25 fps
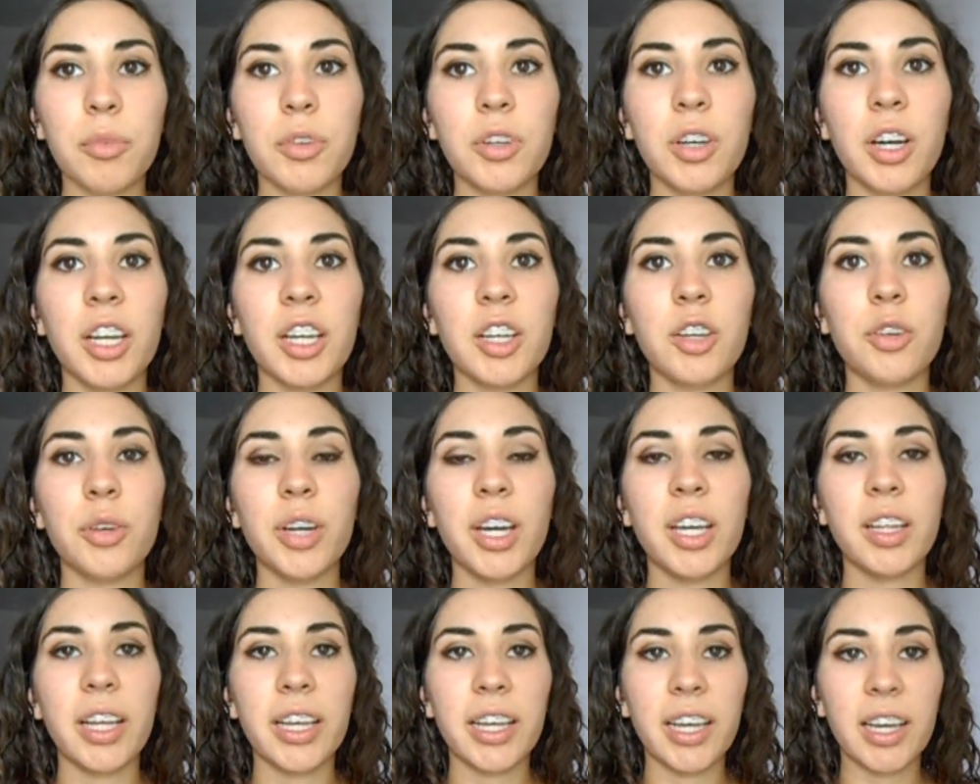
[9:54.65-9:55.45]
kind of
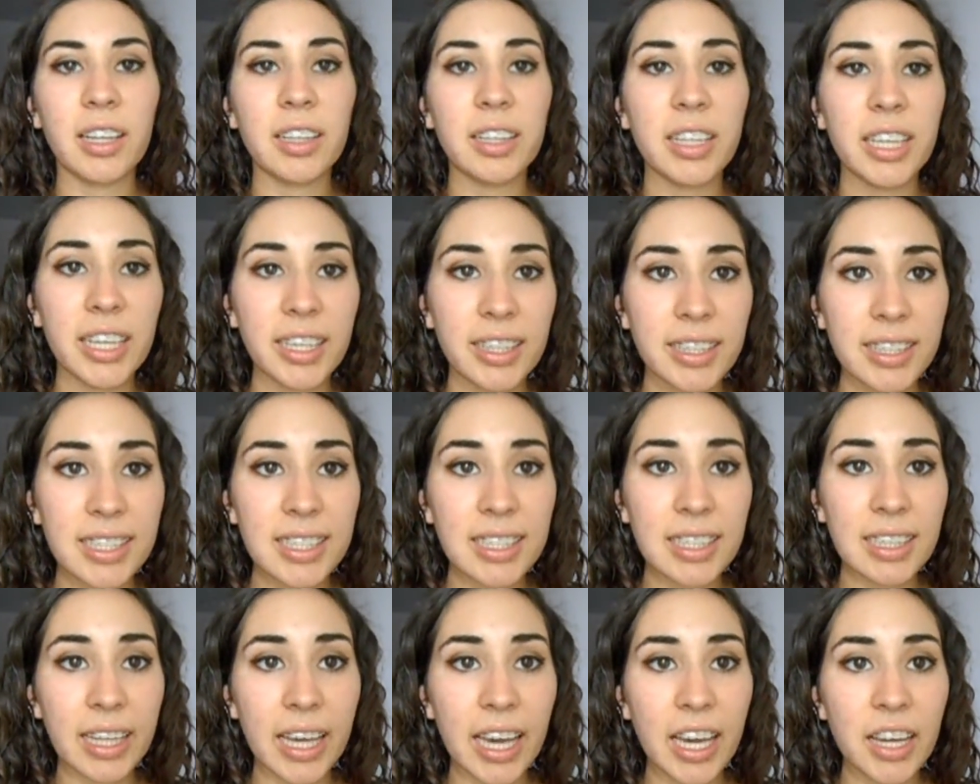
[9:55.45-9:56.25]
create like a clean
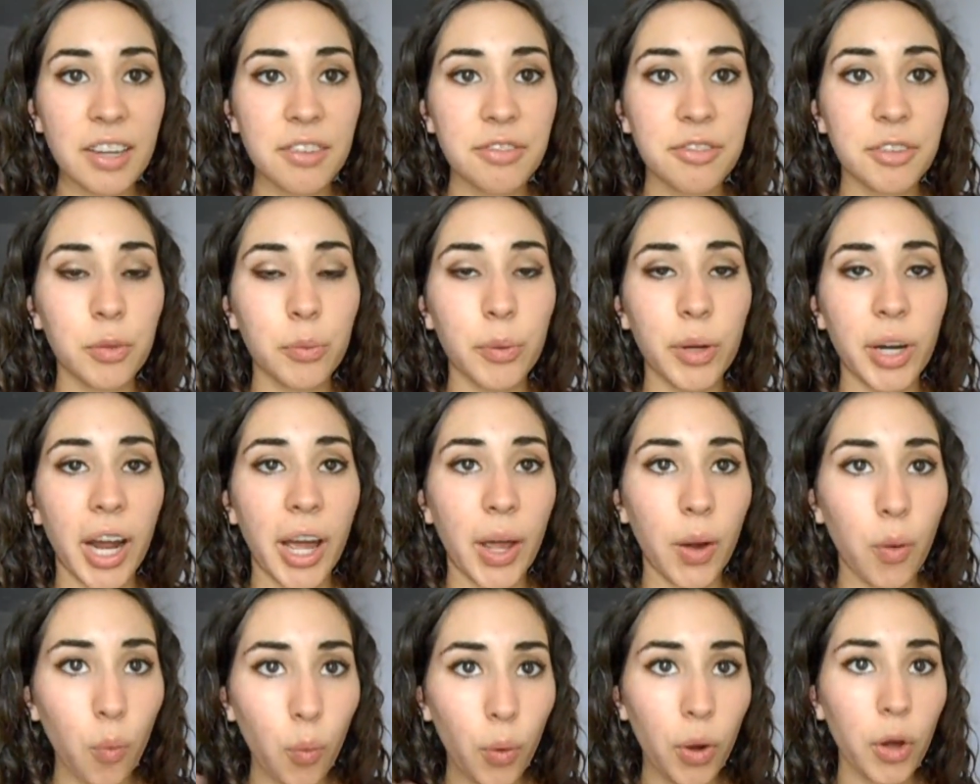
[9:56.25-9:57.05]
slate for when
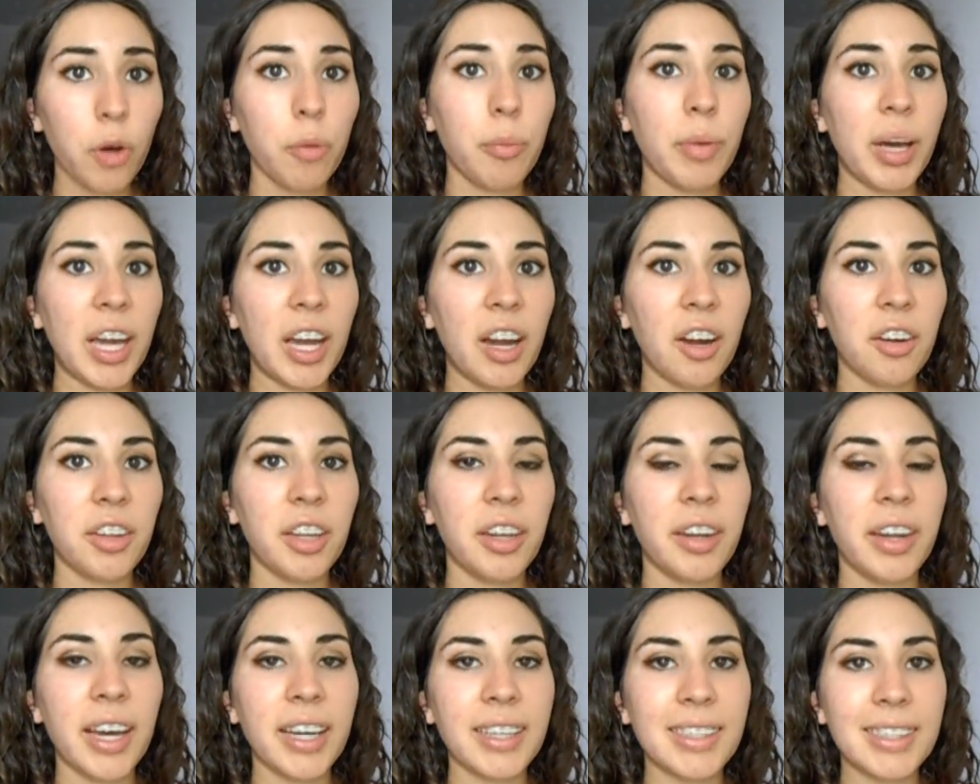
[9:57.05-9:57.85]
I oil my hair
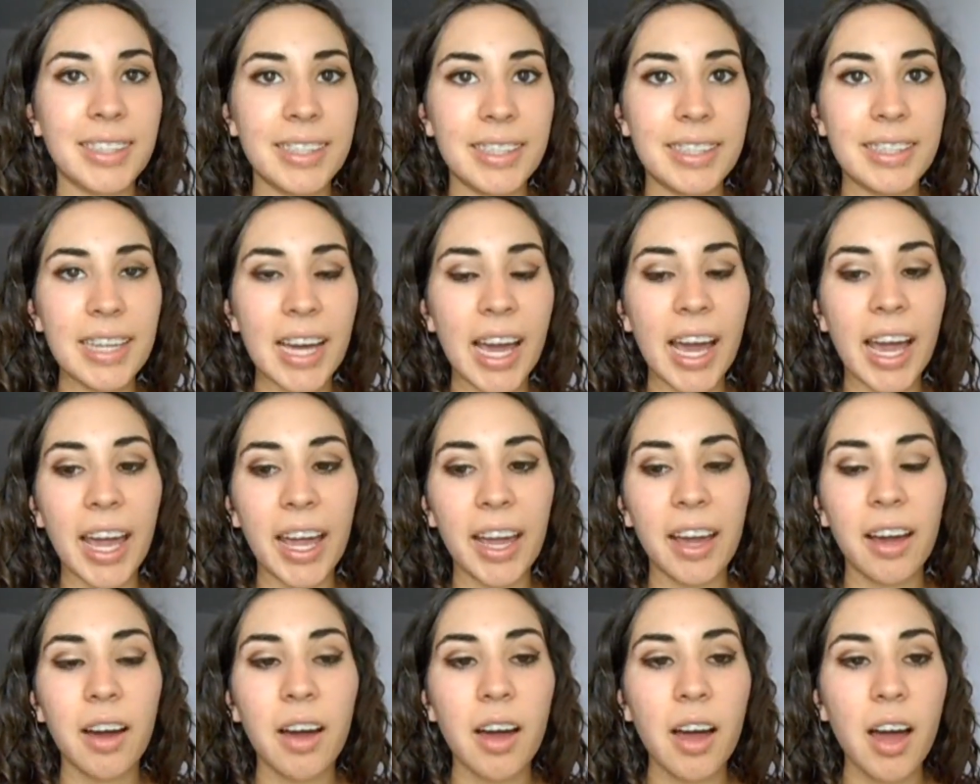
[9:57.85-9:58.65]
the next day.